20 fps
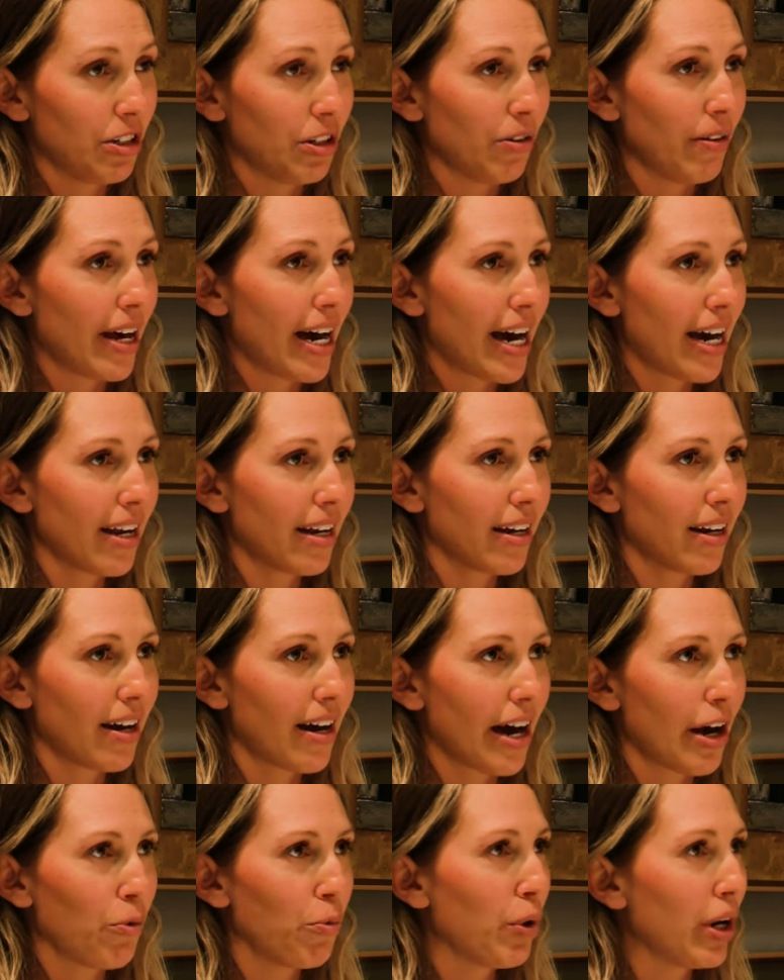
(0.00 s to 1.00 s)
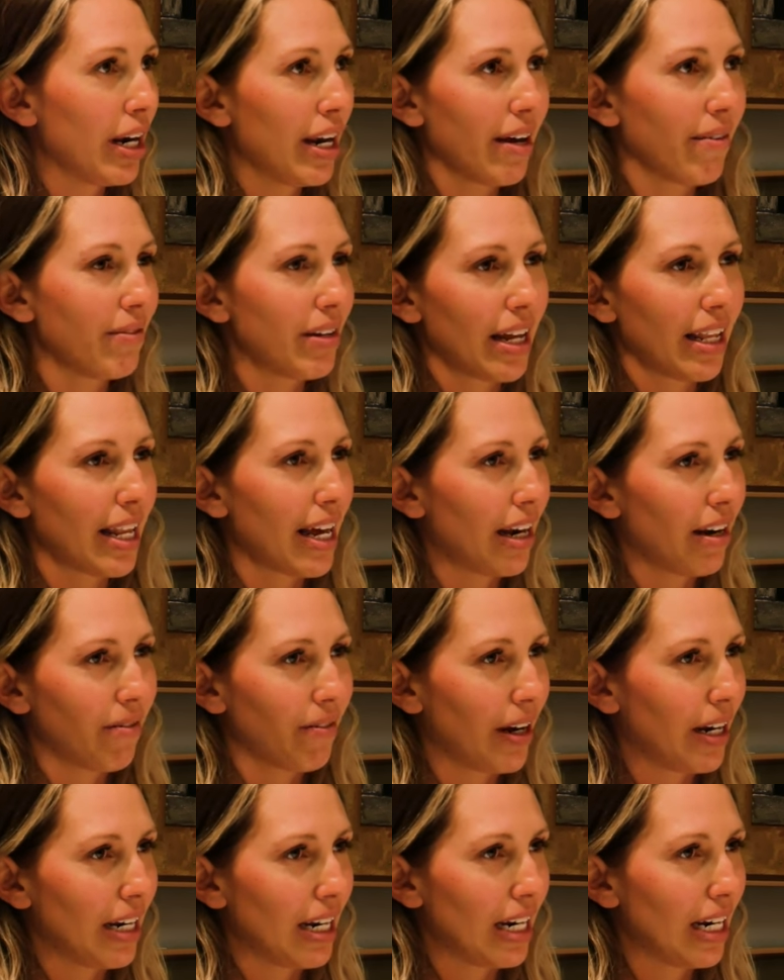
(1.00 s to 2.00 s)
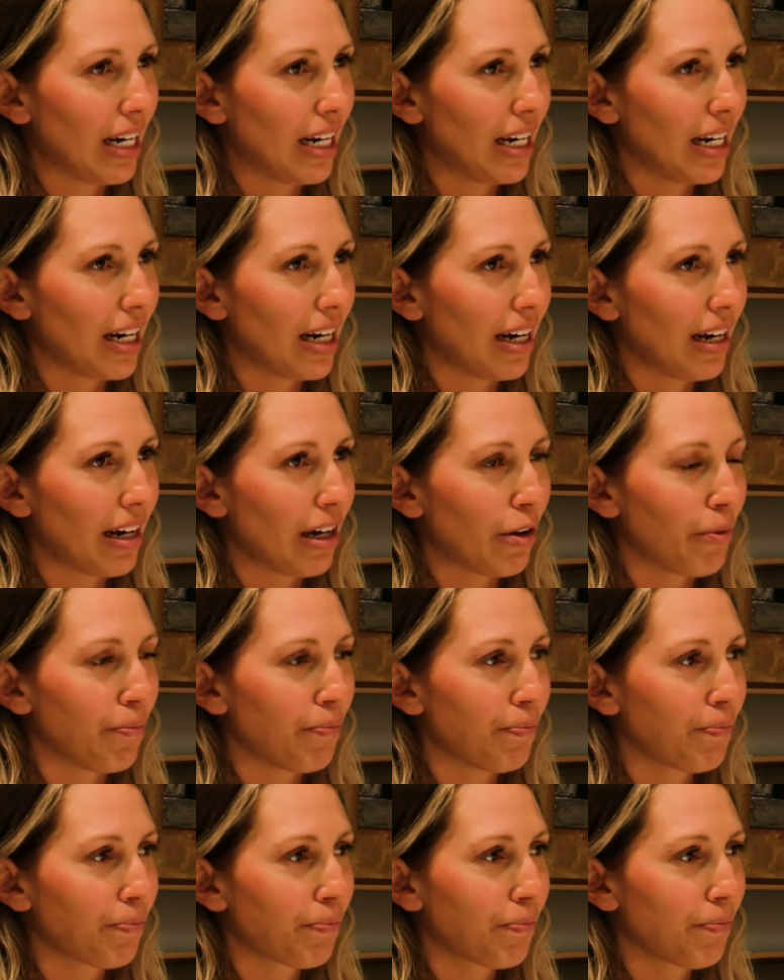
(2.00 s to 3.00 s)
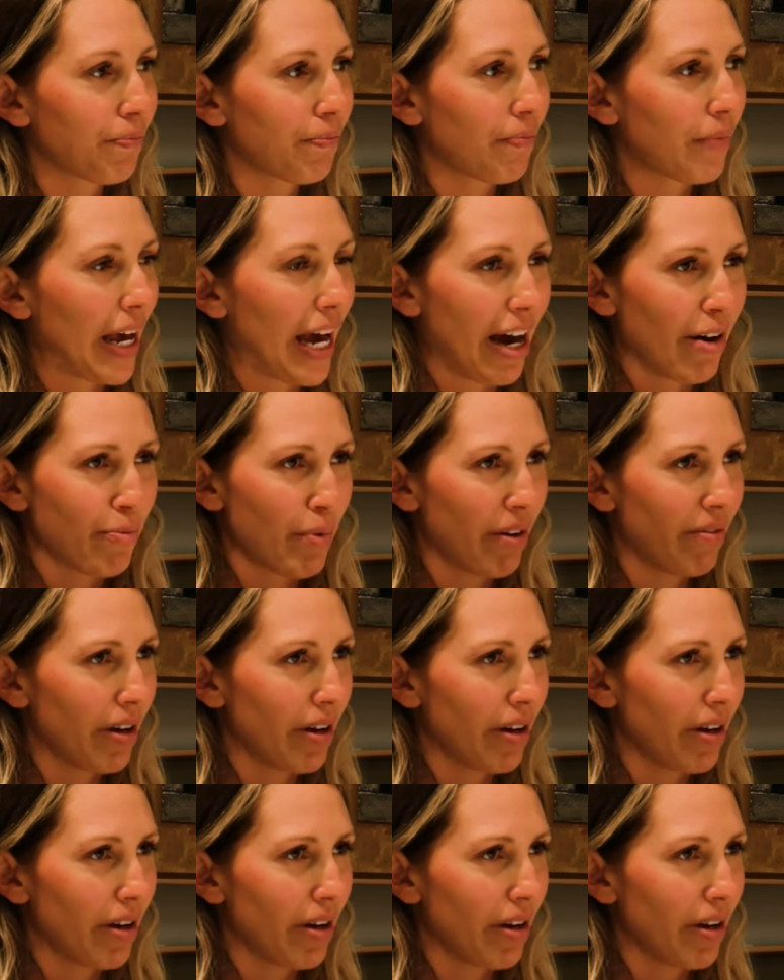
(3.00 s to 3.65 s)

do that. I wouldn't have done that if I didn't um, have my